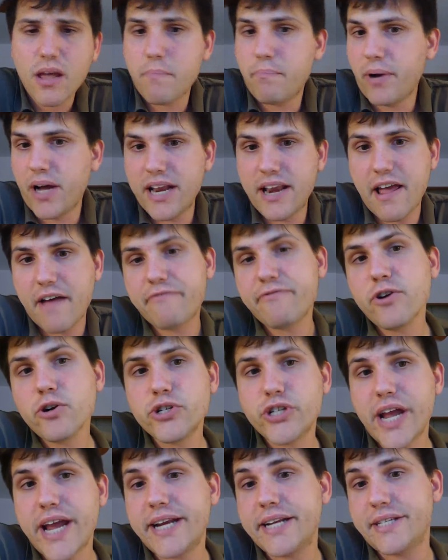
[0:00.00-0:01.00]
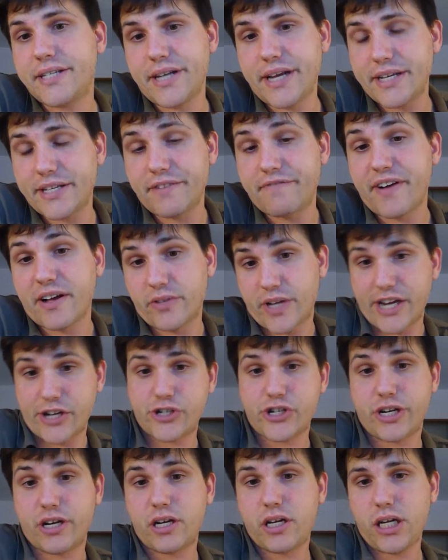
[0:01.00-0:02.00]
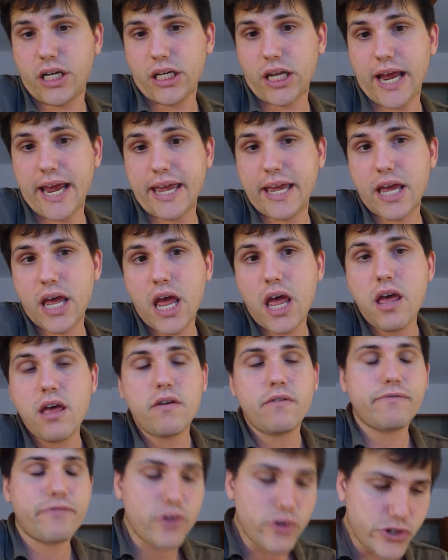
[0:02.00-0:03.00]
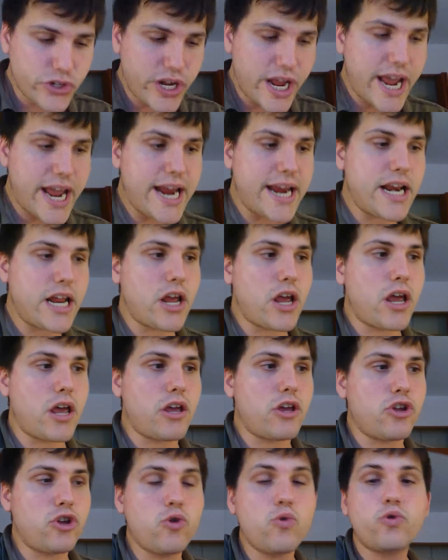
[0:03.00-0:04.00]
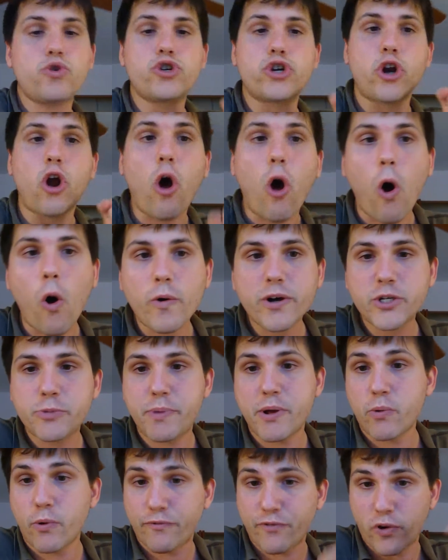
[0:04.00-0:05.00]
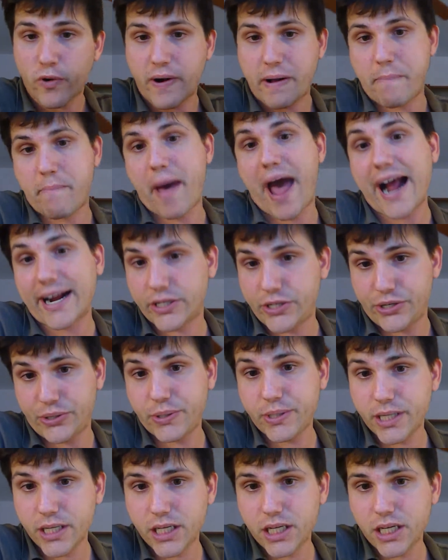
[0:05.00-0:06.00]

but first aid is a foundation. Like first aid, you should always be referring back to.